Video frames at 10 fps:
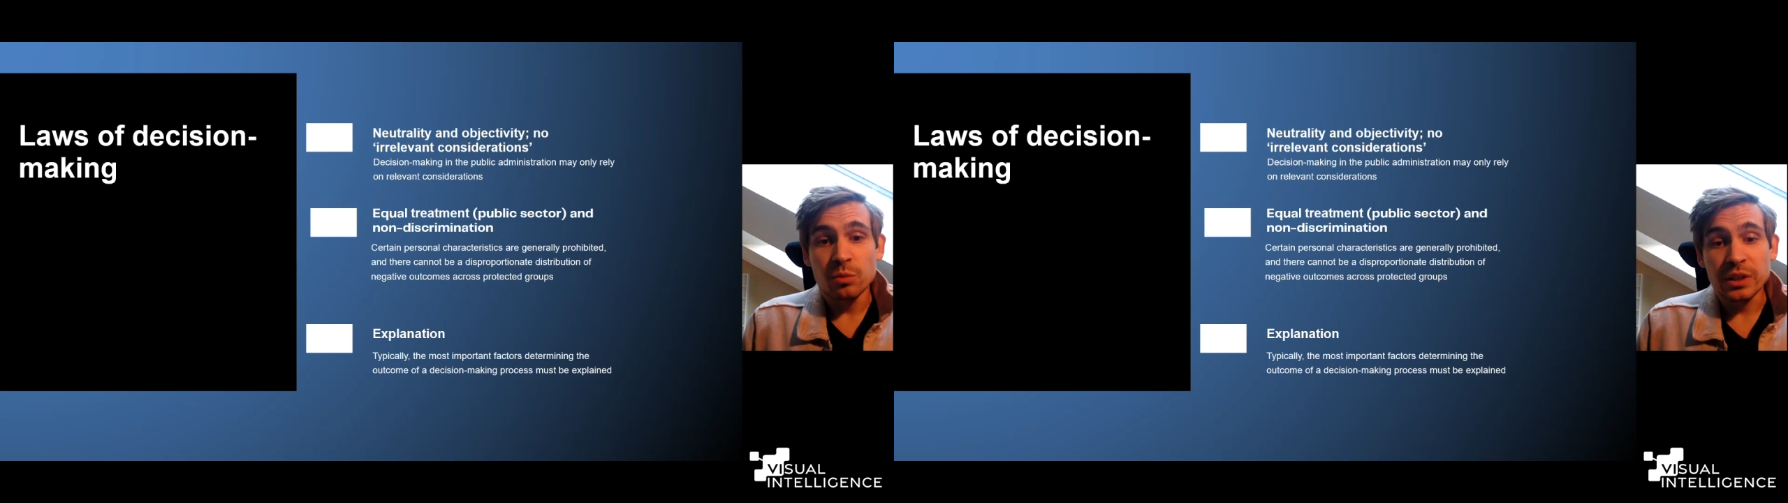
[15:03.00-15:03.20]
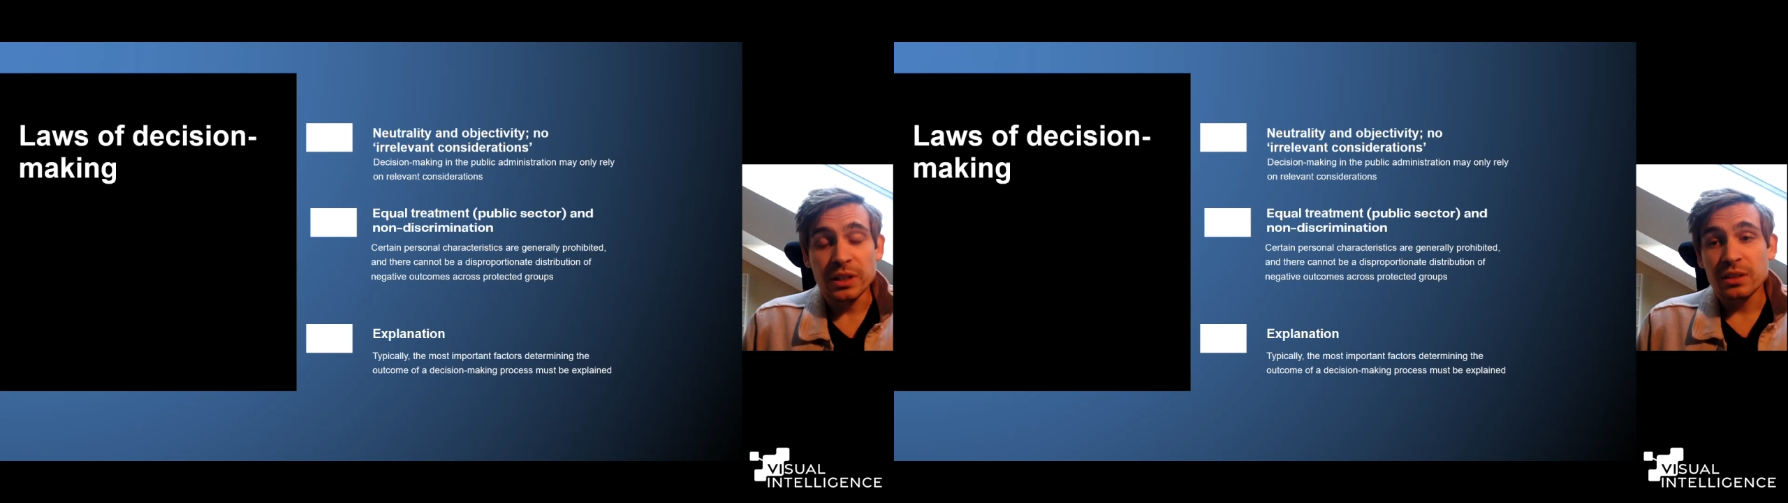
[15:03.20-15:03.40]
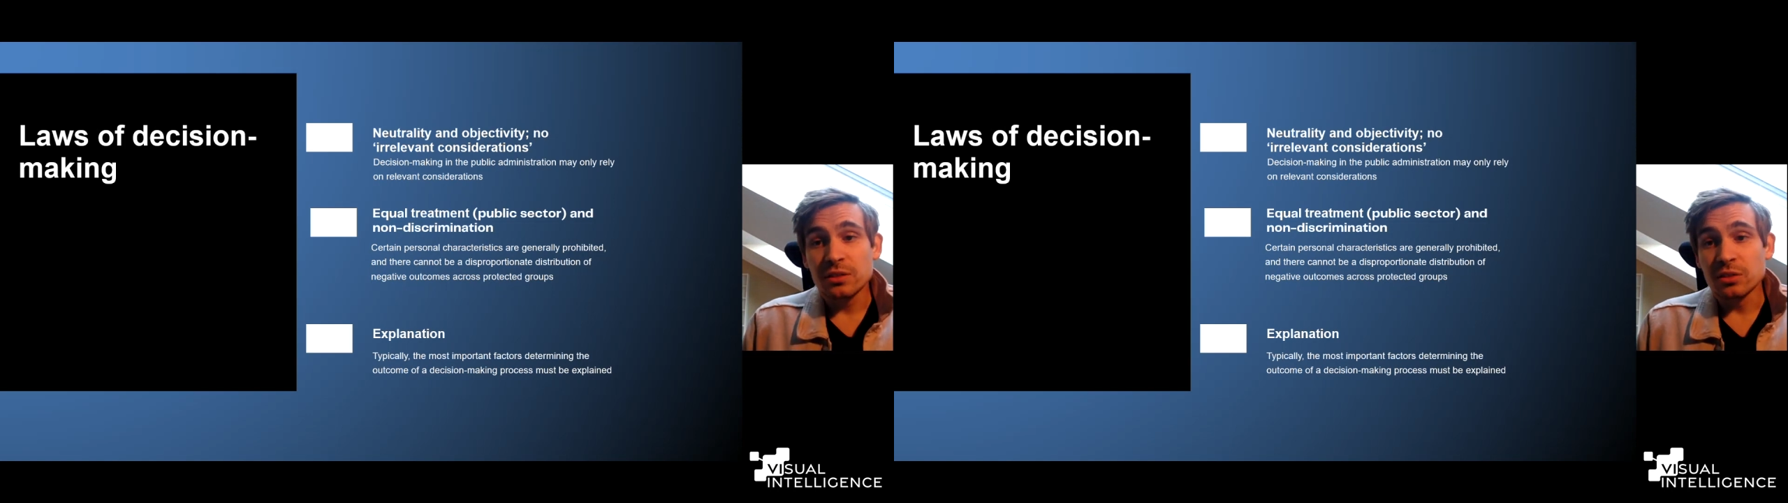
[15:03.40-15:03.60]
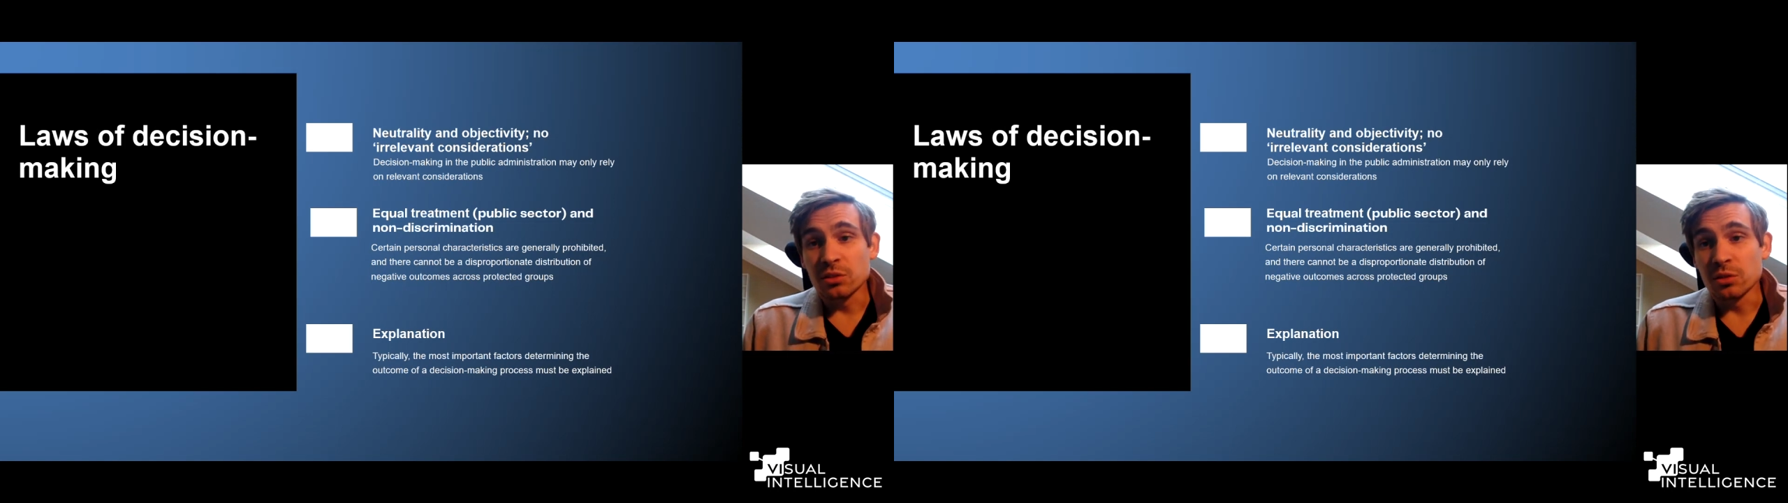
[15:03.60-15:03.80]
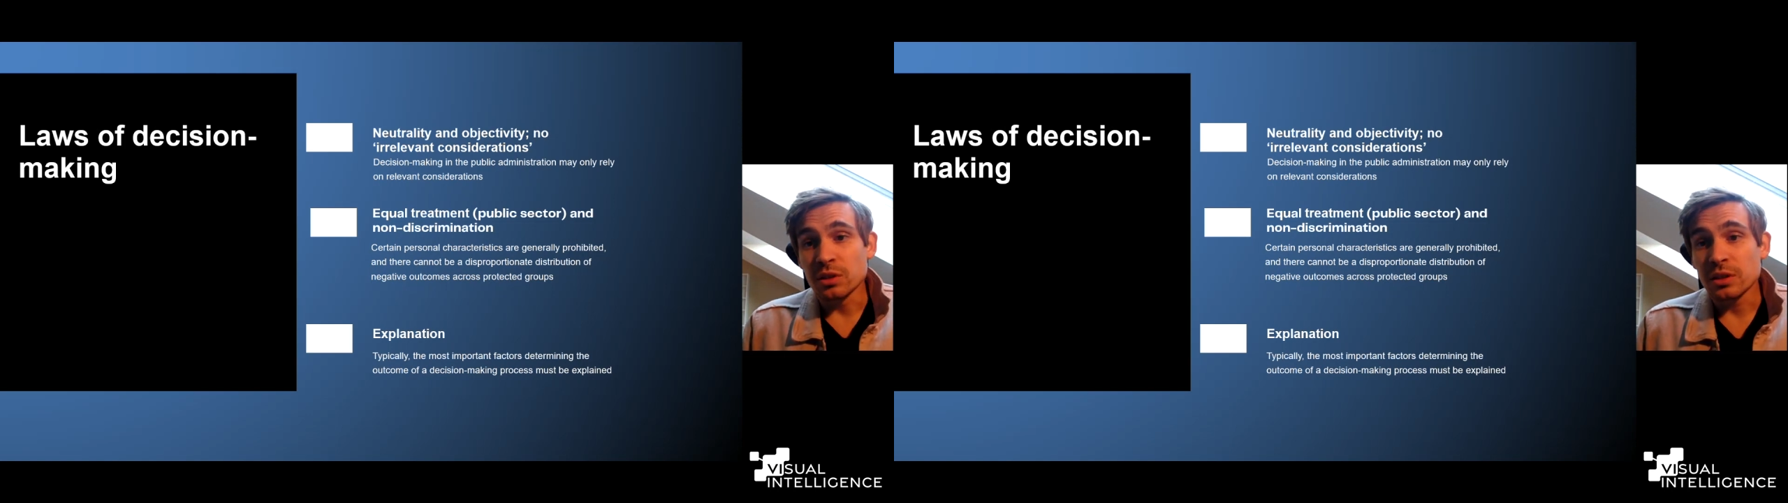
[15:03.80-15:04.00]
we need
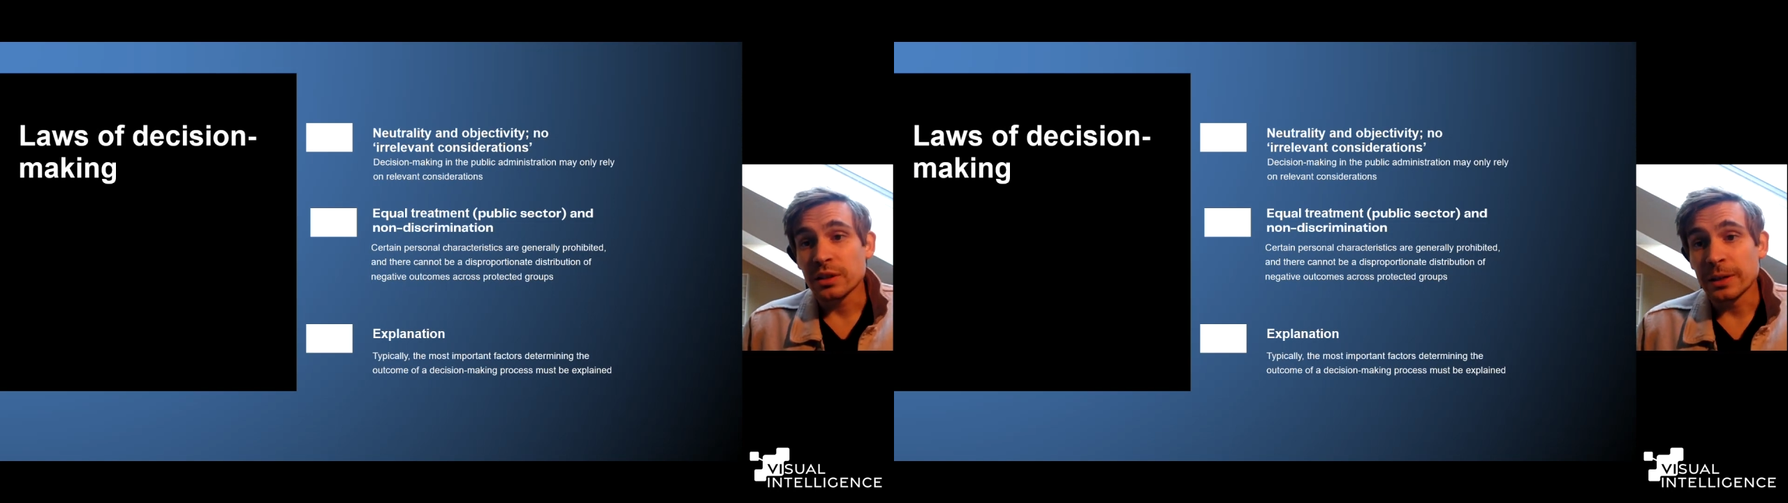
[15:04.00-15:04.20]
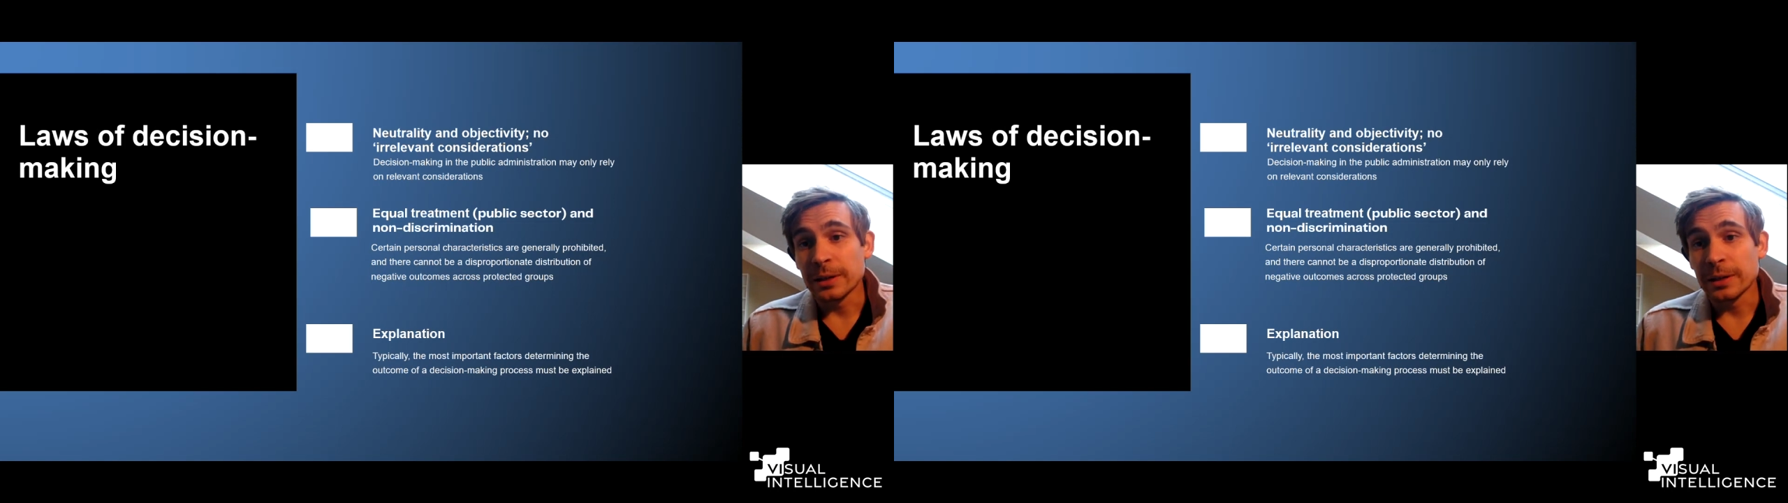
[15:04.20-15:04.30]
to